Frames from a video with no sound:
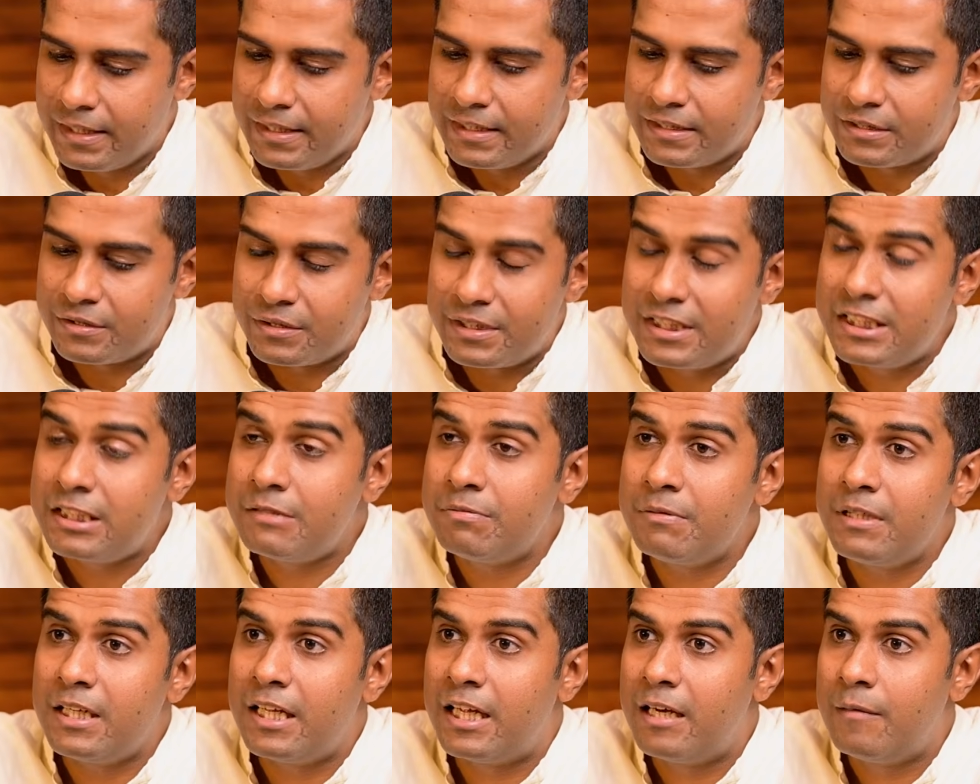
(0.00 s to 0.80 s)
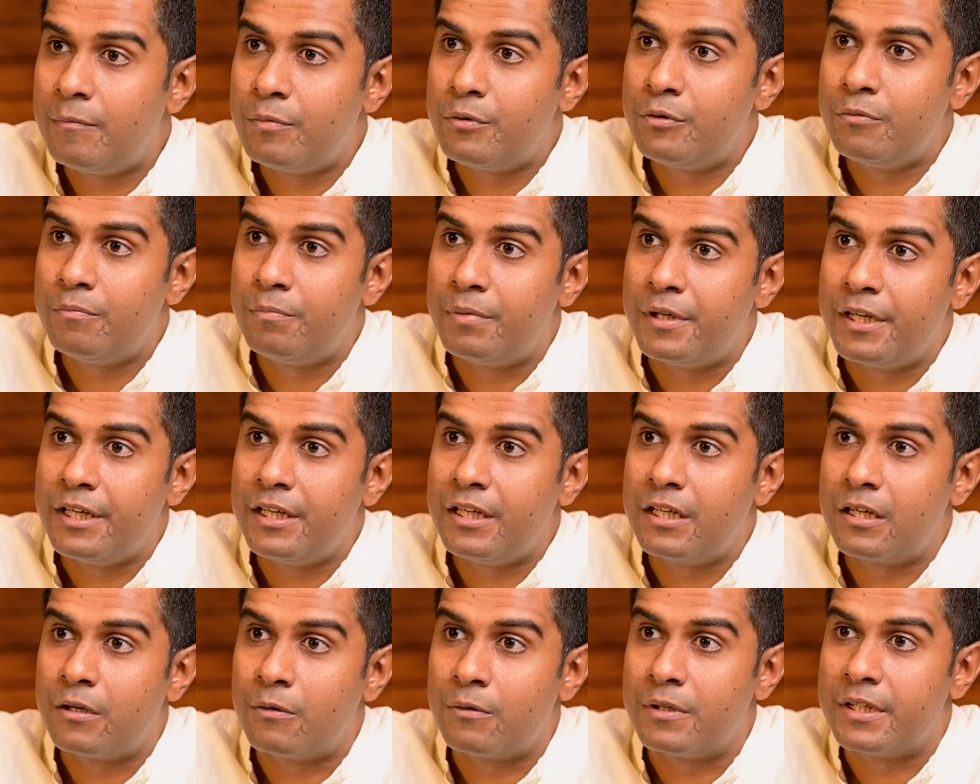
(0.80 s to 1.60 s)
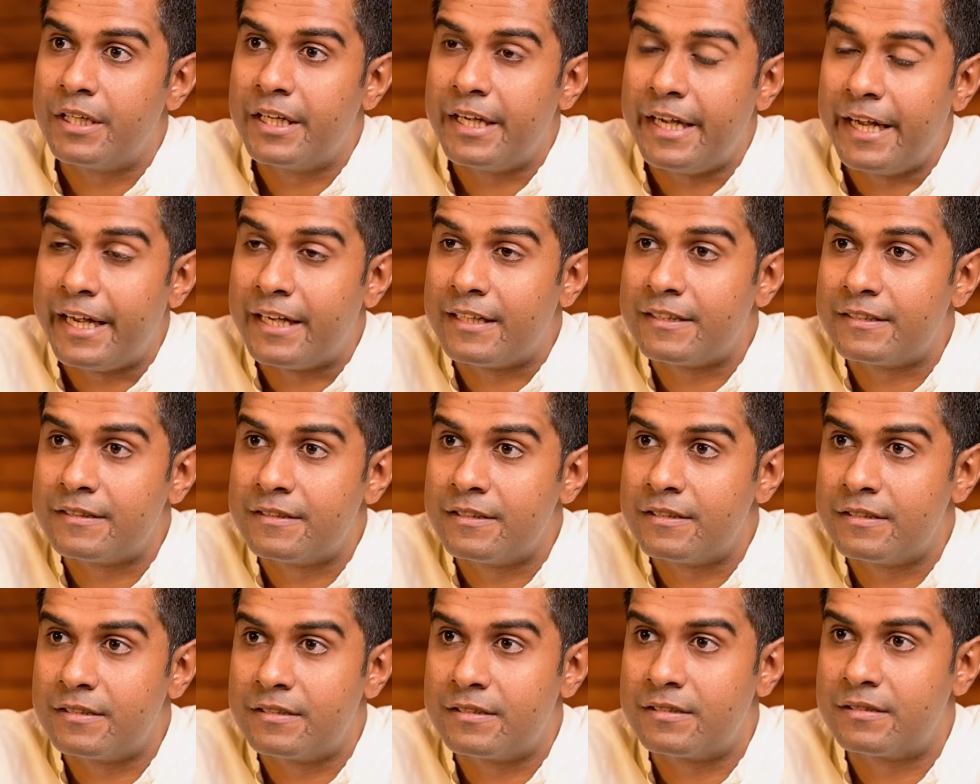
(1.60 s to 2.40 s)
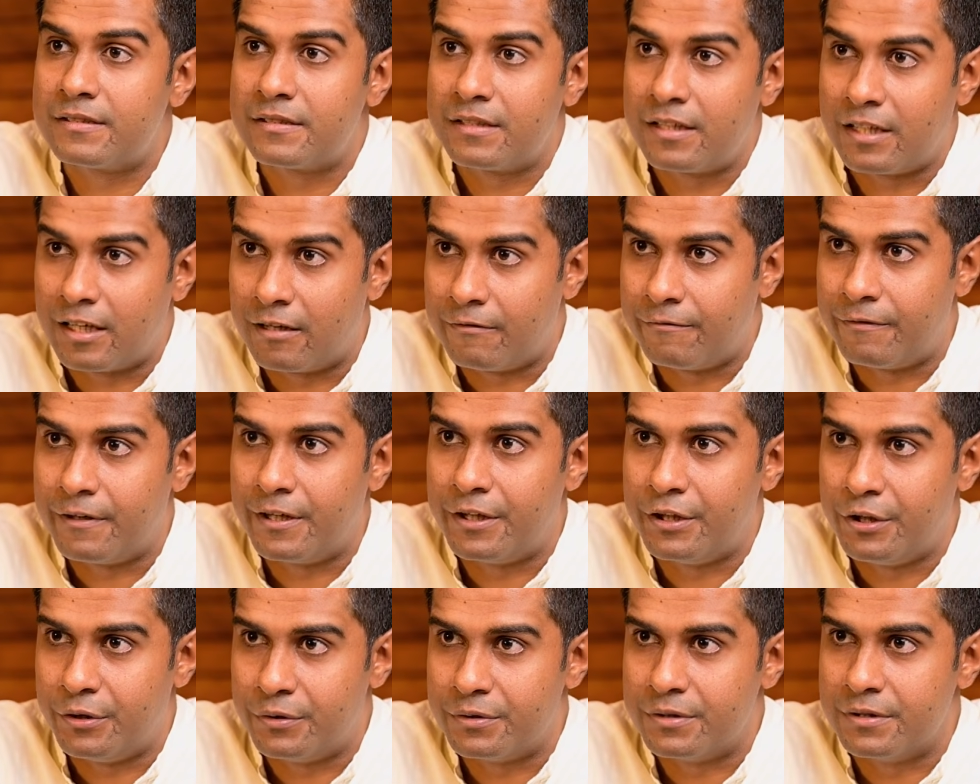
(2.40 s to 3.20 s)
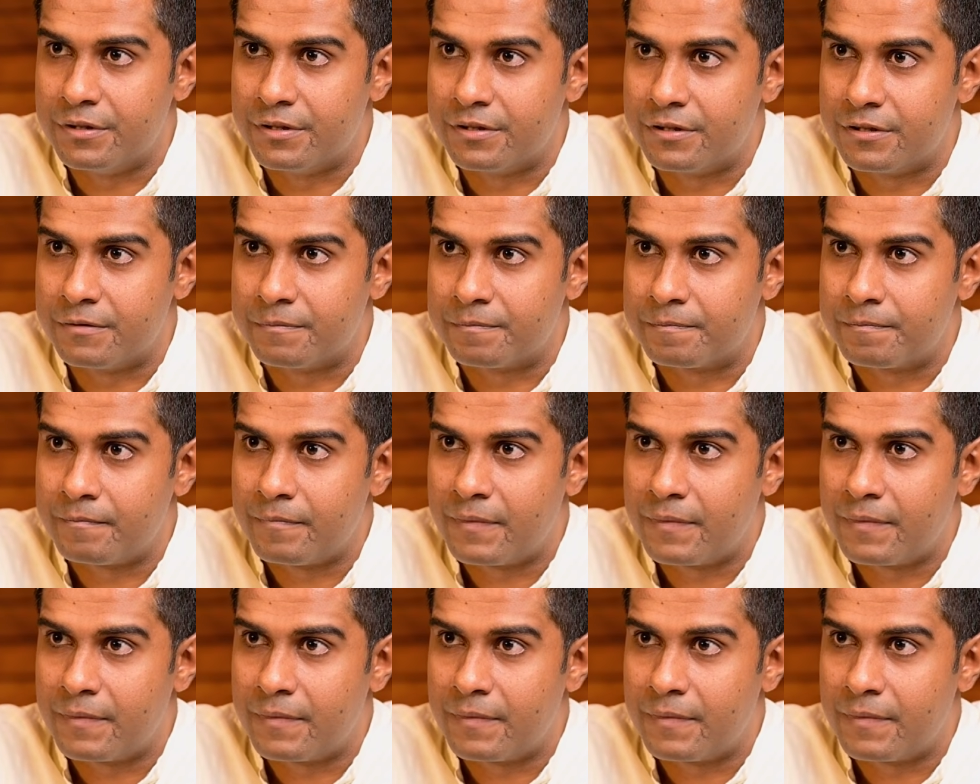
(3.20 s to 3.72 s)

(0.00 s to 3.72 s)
So this will help to bring down the excess kapha in your system.